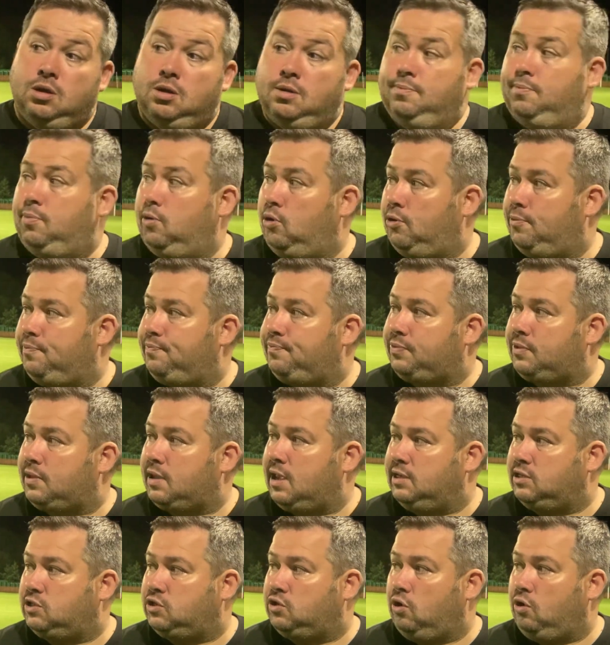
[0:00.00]
But
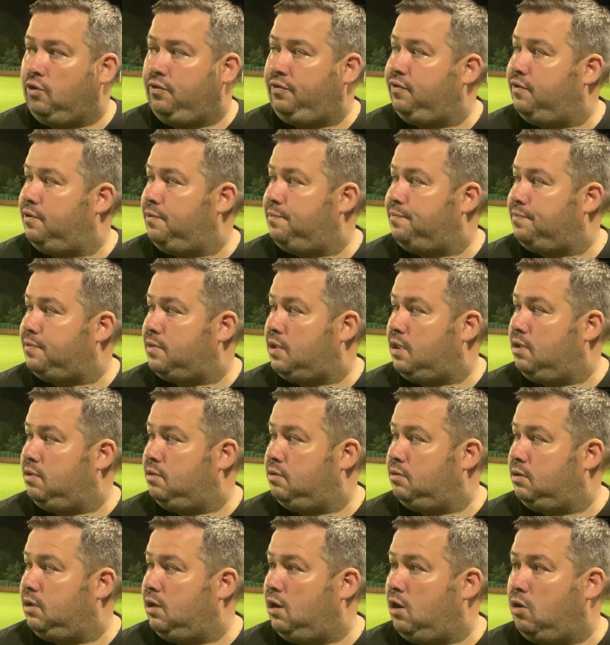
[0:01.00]
it's tough.
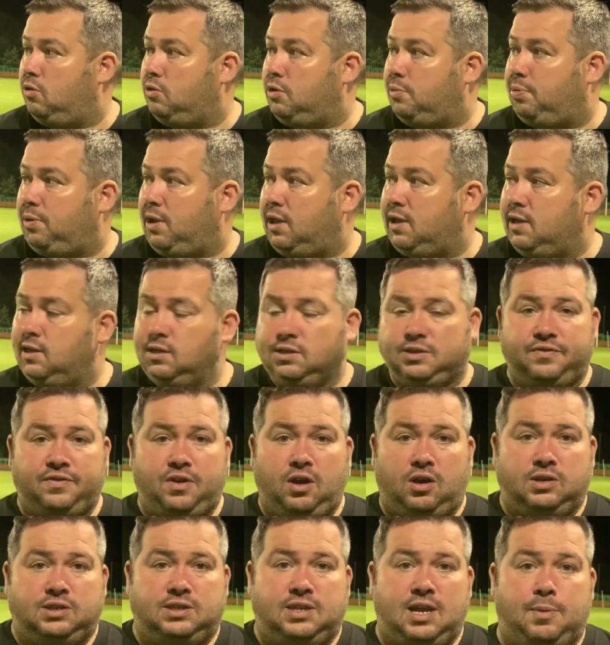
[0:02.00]
You know, the players have
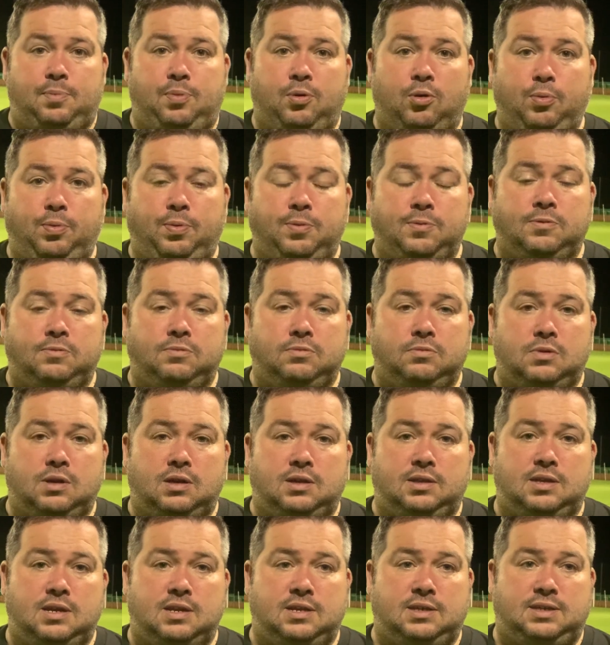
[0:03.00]
got to step up
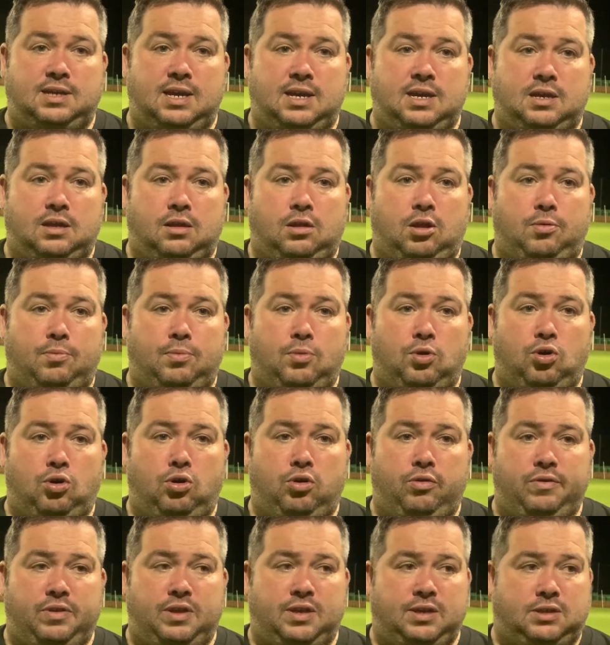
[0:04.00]
and take a lot
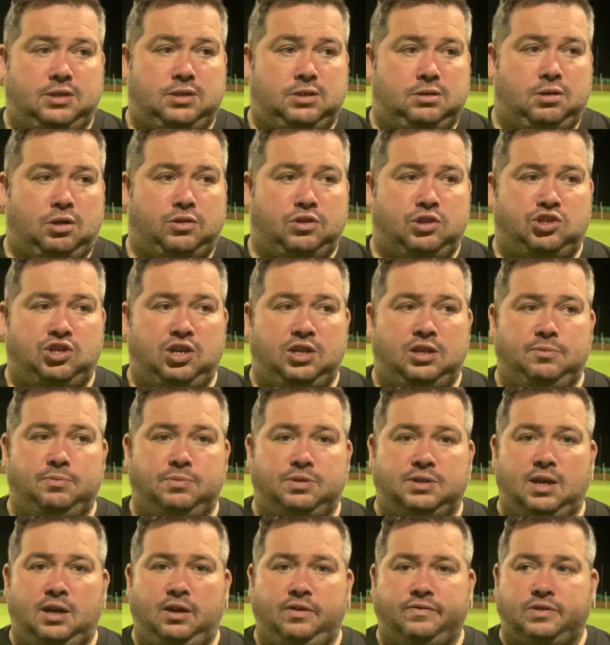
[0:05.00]
more of this on the chin
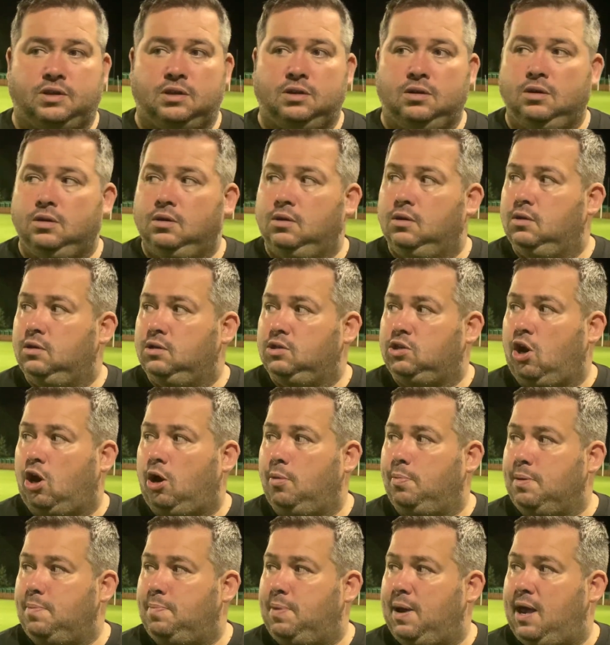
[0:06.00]
themselves. It's got to
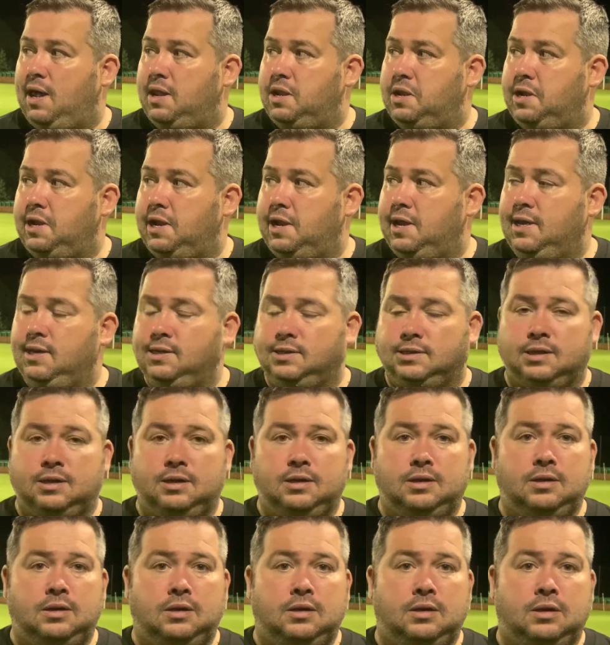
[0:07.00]
be better than it is.
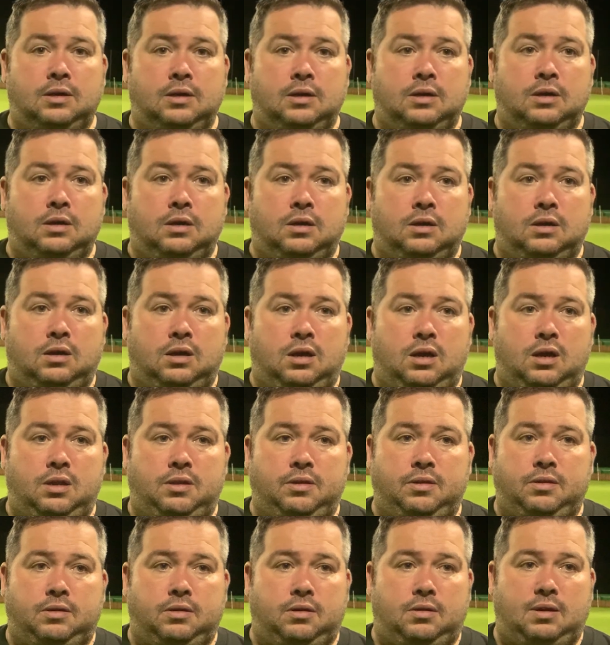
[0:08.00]

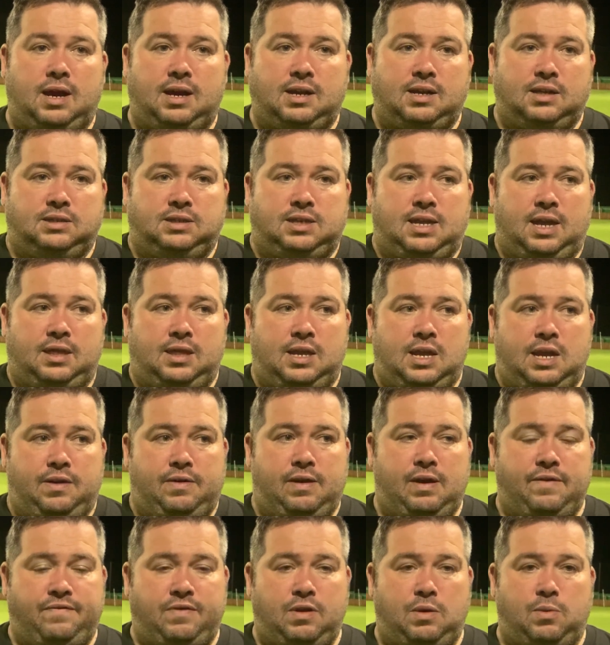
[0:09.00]
And I can stand there
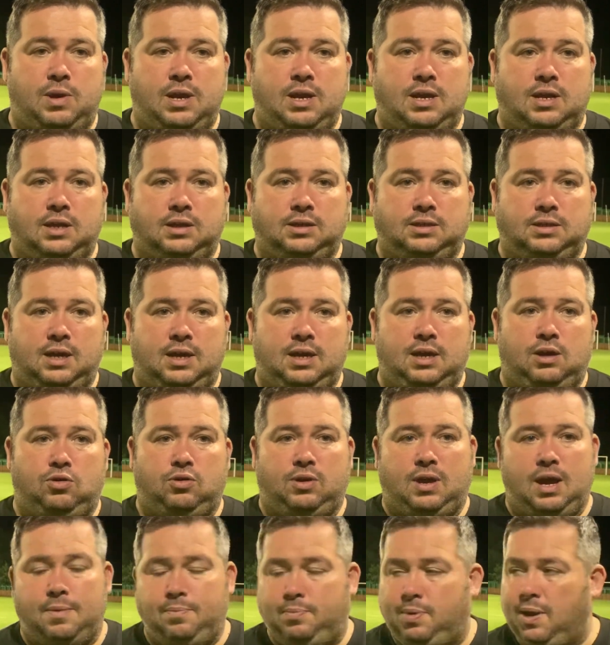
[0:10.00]
every week and say it'll
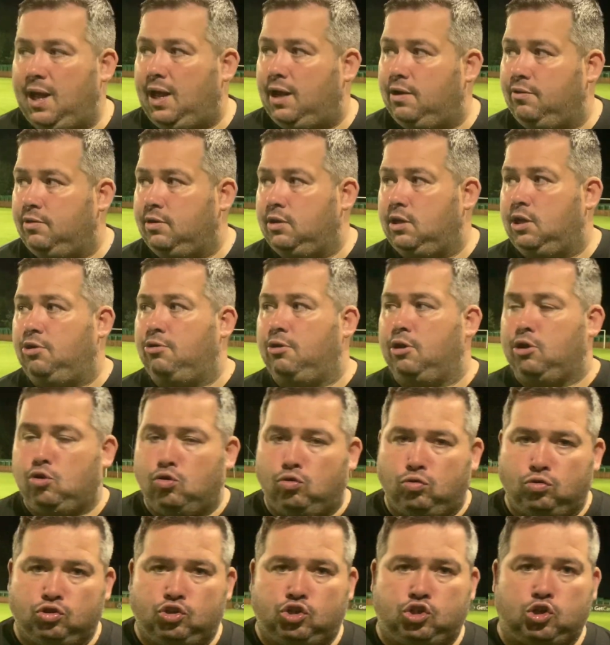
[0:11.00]
get better, and they're a
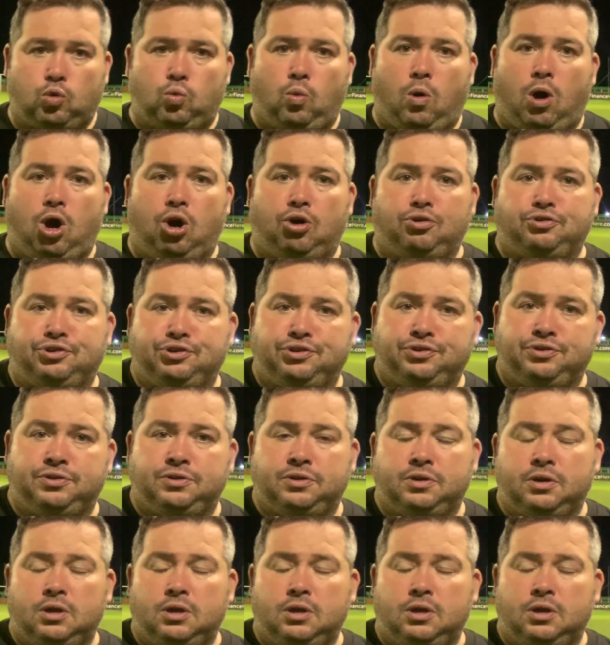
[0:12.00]
young squad, and